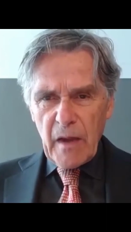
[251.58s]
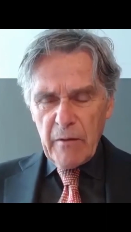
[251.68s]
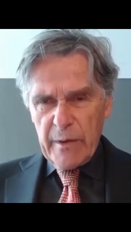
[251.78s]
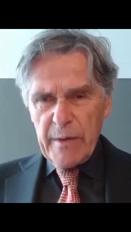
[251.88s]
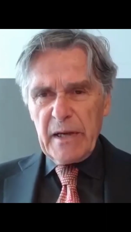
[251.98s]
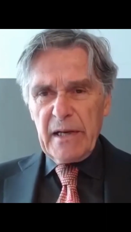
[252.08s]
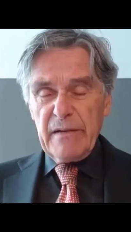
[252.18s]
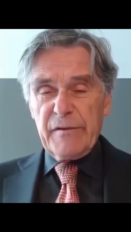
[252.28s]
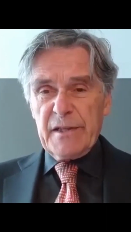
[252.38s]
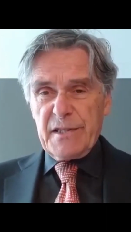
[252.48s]
we
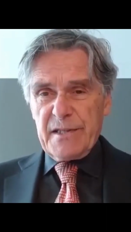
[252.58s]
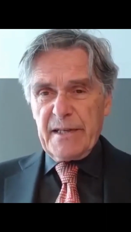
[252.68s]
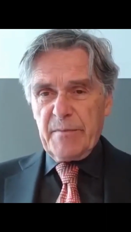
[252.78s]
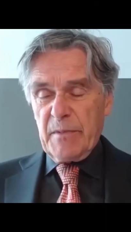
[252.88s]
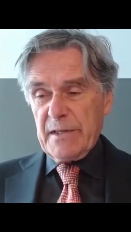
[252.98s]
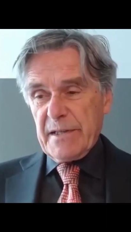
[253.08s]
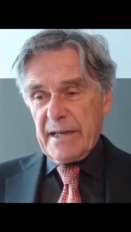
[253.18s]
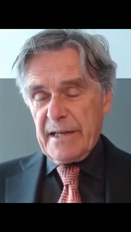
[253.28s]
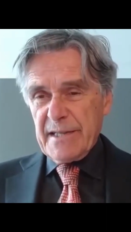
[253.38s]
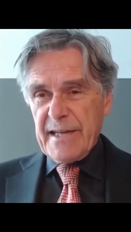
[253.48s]
believe this statement
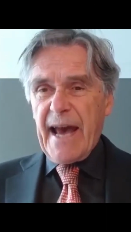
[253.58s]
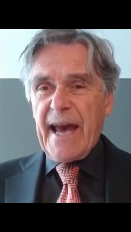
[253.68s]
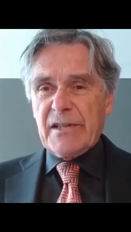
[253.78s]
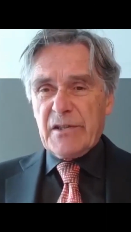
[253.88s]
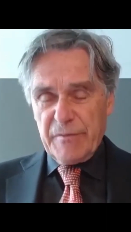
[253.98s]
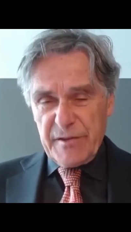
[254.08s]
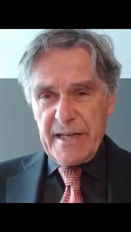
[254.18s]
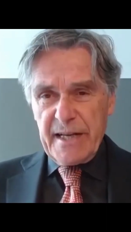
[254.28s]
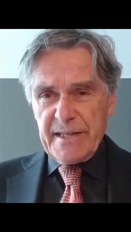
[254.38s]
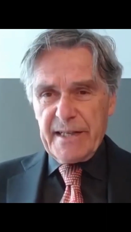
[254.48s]
and this act of
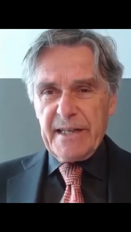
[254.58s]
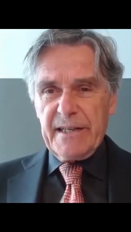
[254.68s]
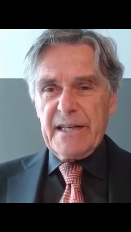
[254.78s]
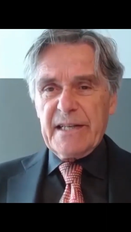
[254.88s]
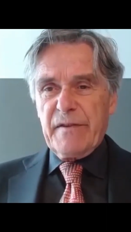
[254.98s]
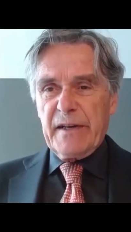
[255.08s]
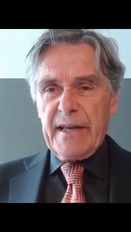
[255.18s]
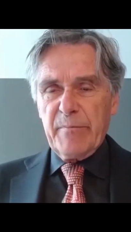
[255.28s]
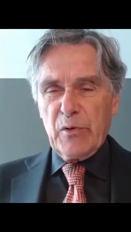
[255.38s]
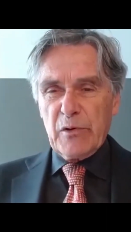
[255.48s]
stating it is
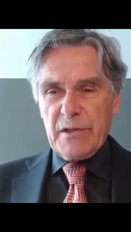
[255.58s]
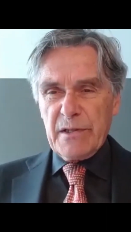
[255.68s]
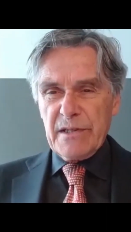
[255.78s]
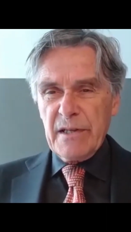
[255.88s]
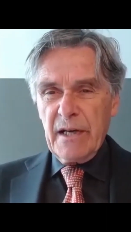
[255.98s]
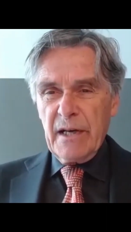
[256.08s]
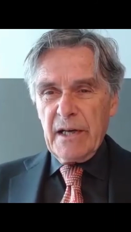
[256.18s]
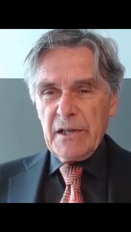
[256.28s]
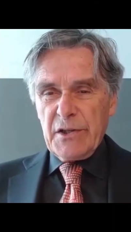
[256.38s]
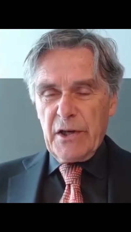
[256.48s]
very important.
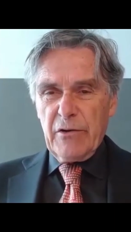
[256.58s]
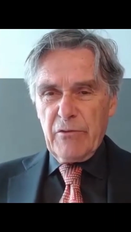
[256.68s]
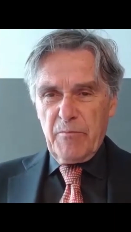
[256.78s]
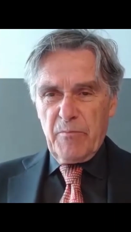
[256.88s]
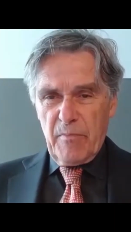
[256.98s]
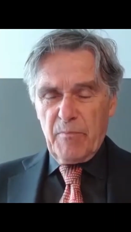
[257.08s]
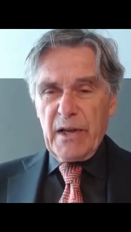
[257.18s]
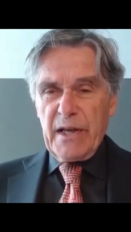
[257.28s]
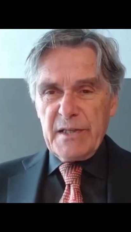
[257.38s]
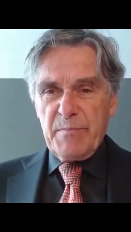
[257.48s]
So
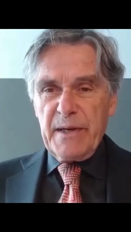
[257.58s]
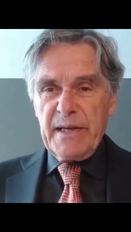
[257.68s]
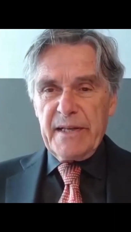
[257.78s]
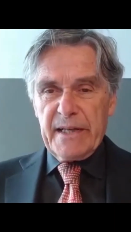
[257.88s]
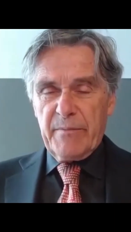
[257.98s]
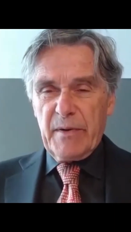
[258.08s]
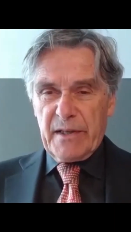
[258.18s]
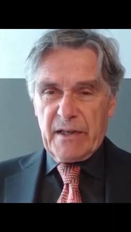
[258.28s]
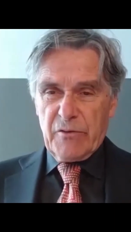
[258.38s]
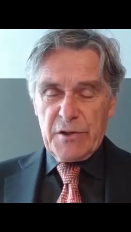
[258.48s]
please be there,
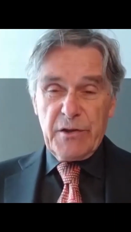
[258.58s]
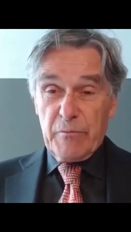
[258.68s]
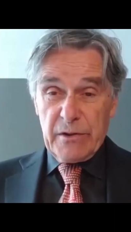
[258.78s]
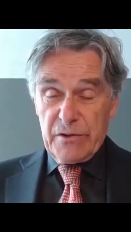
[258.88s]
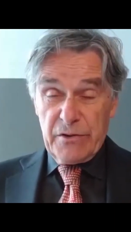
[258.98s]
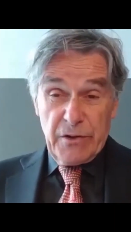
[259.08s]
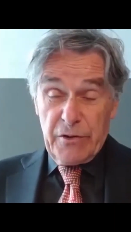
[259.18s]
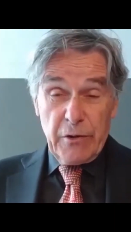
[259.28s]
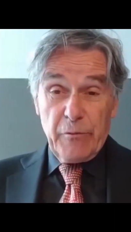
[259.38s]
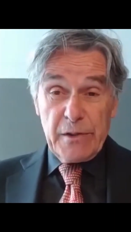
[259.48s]
because you
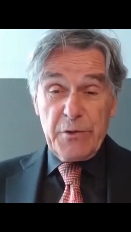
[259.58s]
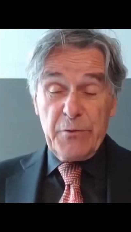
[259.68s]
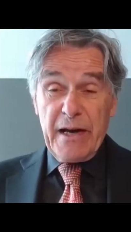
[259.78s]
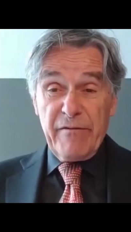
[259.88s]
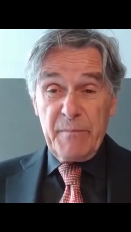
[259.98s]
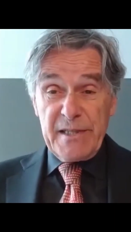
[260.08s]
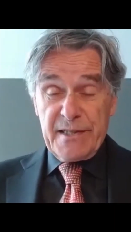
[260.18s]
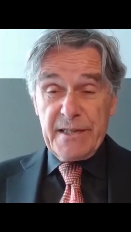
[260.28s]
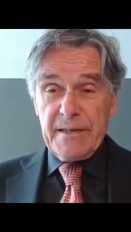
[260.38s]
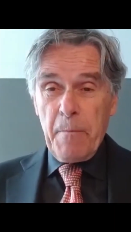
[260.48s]
don't want to have
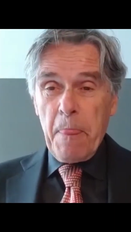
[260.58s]
missed it.